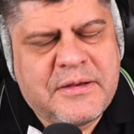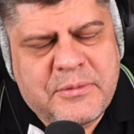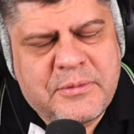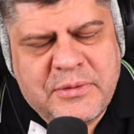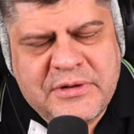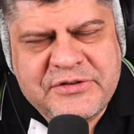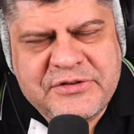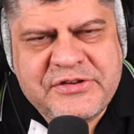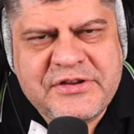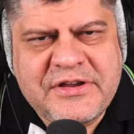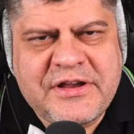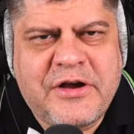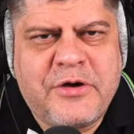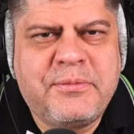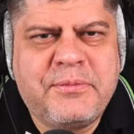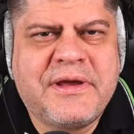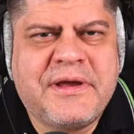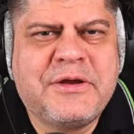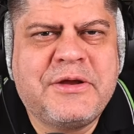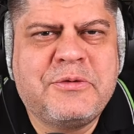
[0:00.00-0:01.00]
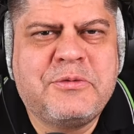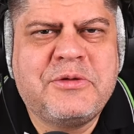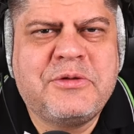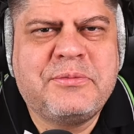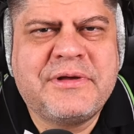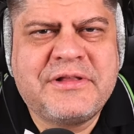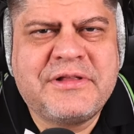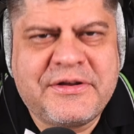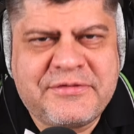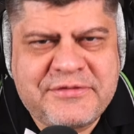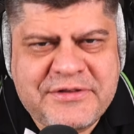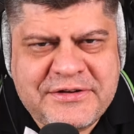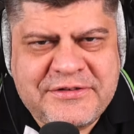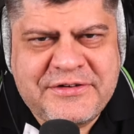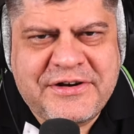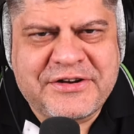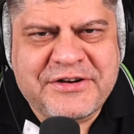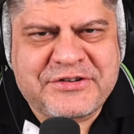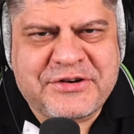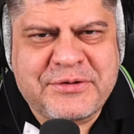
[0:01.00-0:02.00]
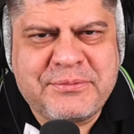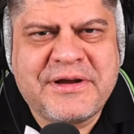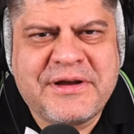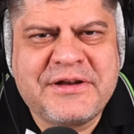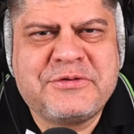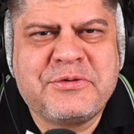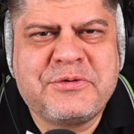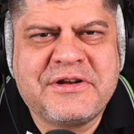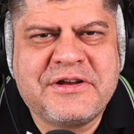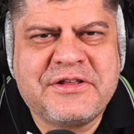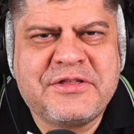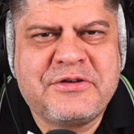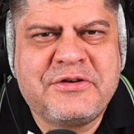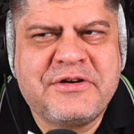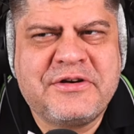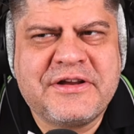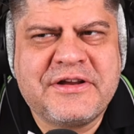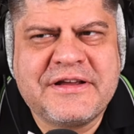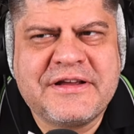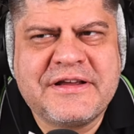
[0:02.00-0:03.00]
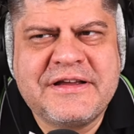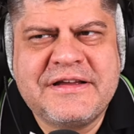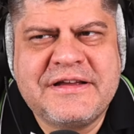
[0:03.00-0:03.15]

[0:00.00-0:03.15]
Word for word: We'll see how many will be left in Russia by 2030.